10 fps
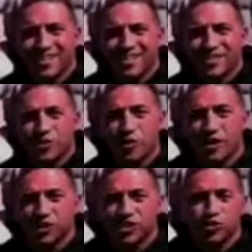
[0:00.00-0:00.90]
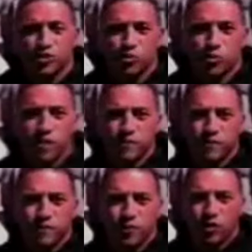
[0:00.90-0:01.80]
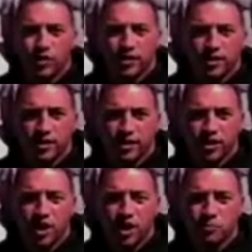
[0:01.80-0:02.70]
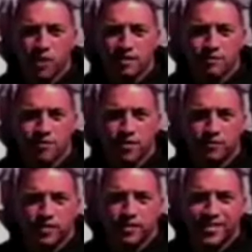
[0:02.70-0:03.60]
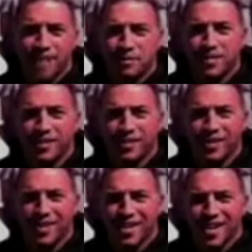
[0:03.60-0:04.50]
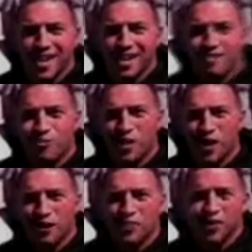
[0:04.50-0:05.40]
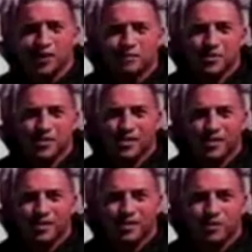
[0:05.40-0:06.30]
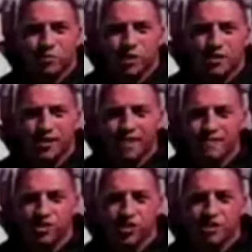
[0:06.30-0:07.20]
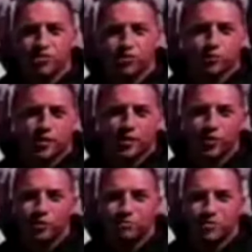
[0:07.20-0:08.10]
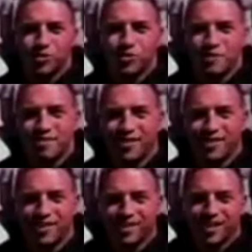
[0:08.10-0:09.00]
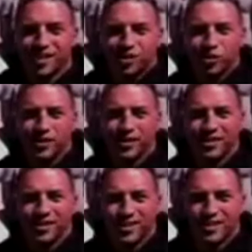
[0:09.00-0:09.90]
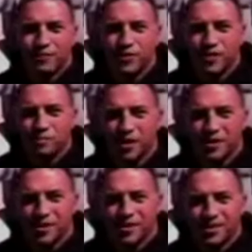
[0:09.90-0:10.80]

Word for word: They're actually doing a run for fallen comrades of the TAC-P, and so I thought it'd be a nice gesture if we could all do this and kind of tie it all in. What's up, fellas?